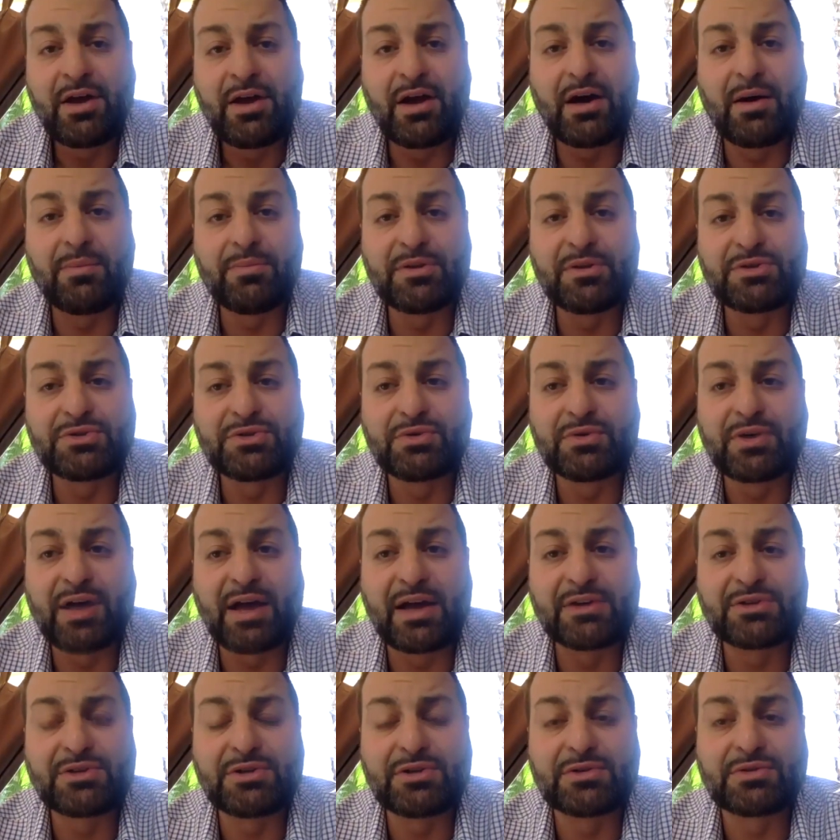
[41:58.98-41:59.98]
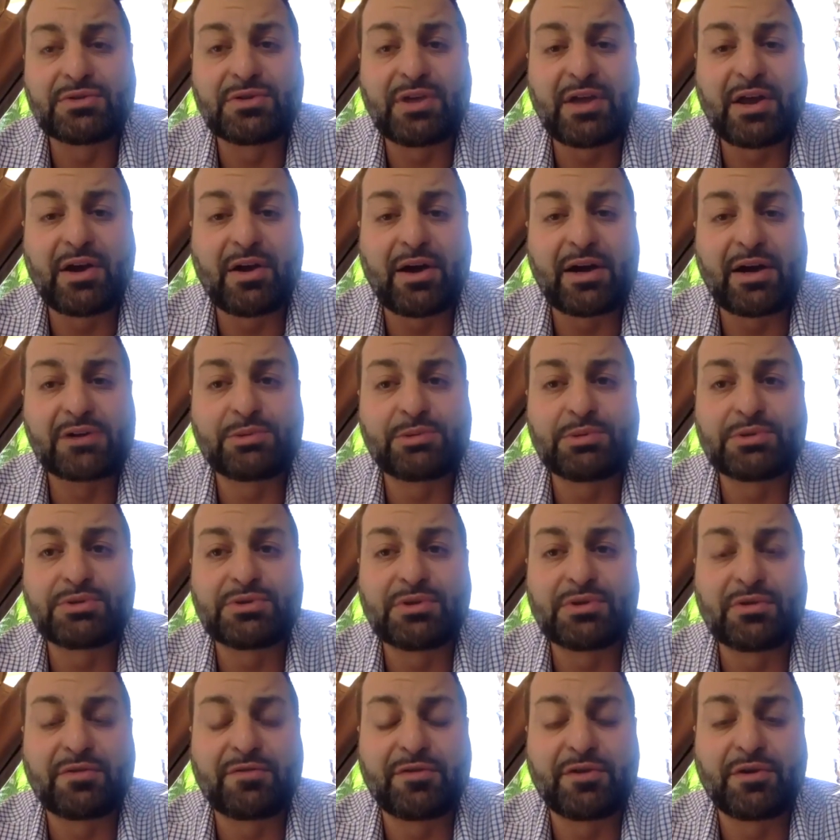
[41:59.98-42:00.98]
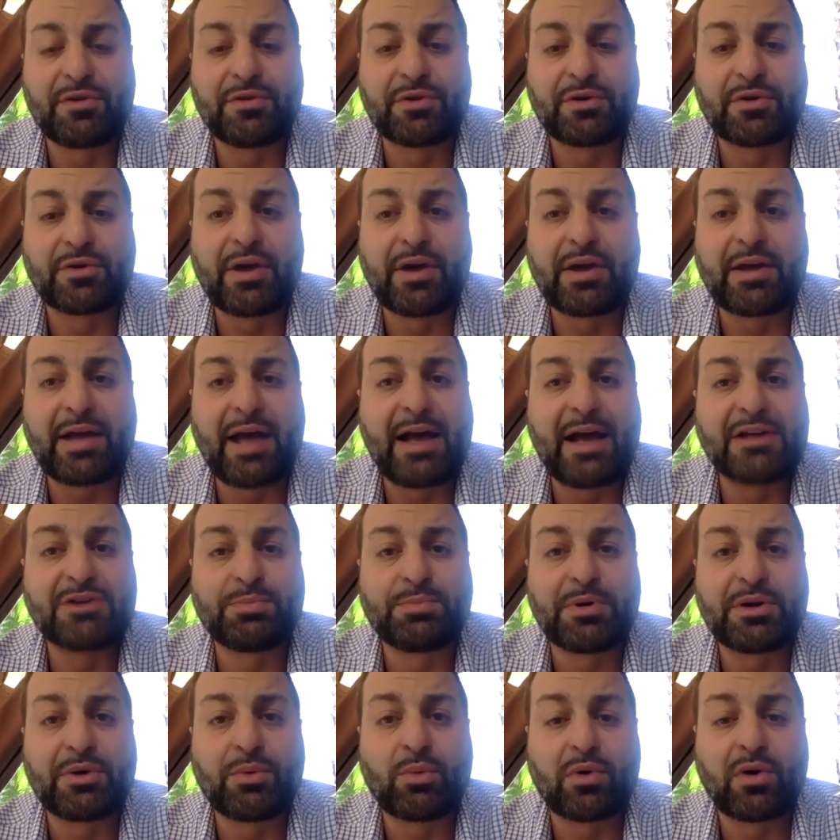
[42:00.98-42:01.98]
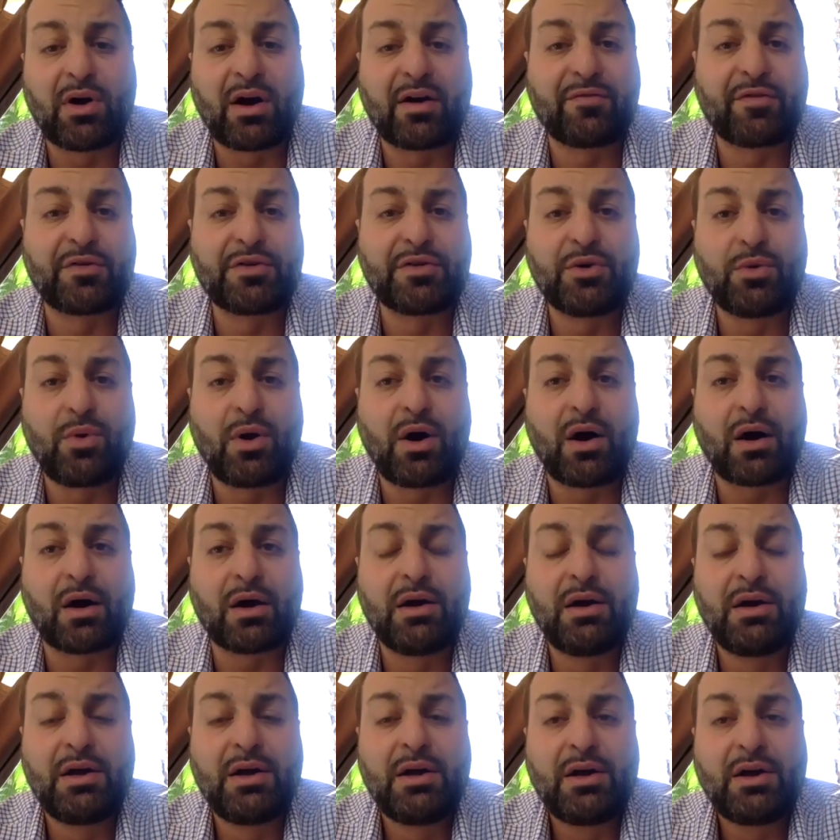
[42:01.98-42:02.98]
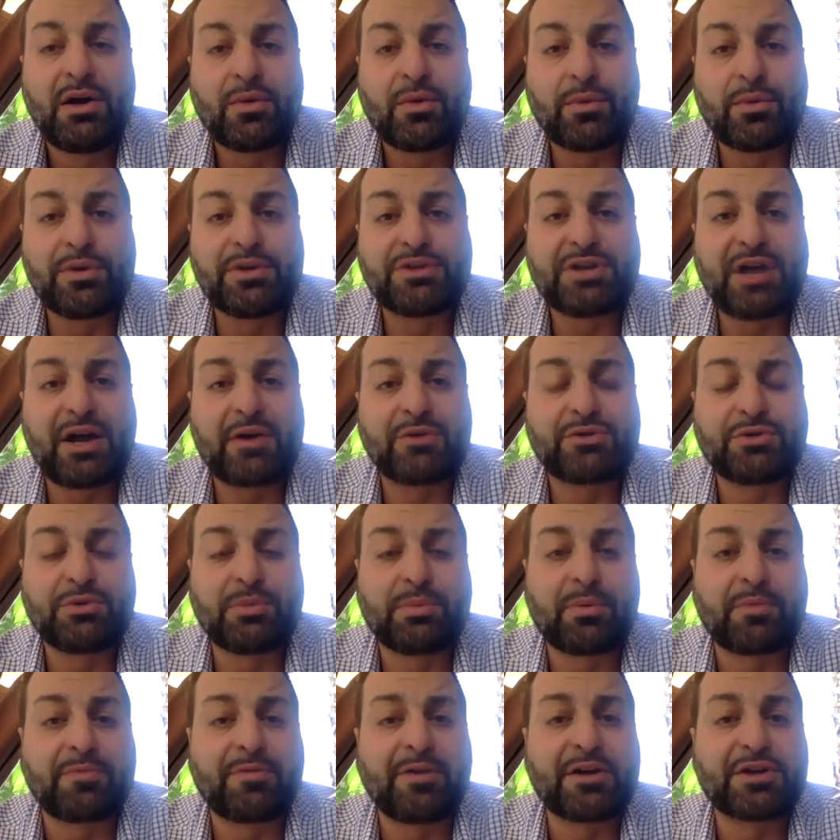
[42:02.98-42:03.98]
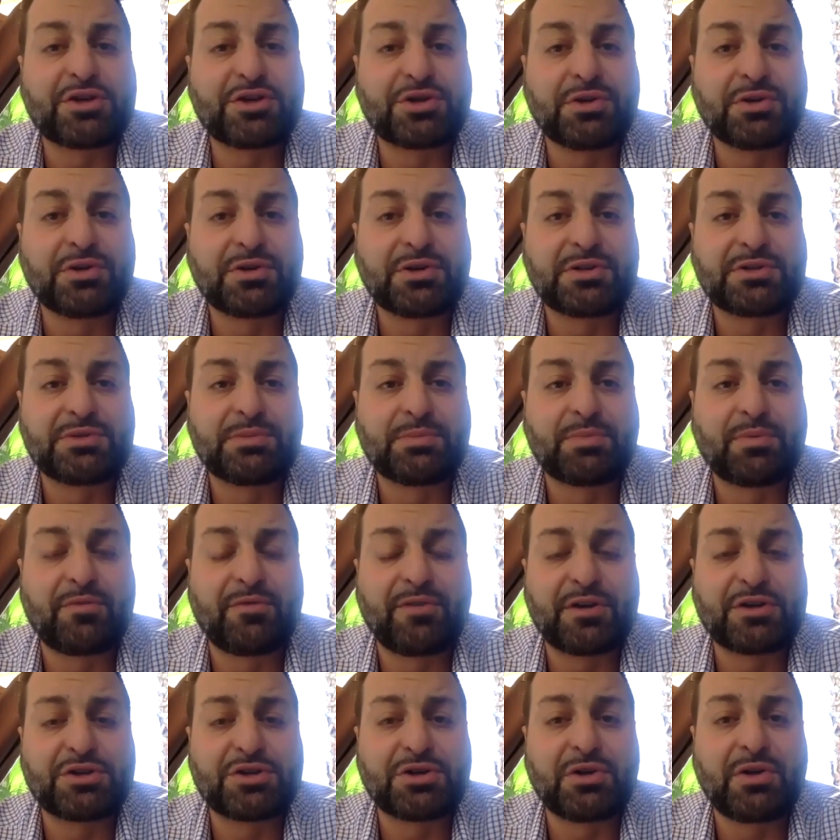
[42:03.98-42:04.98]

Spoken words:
These two guys here today are experts in their field. They're great guys, but wherever you are, reach out to a professional, get some professional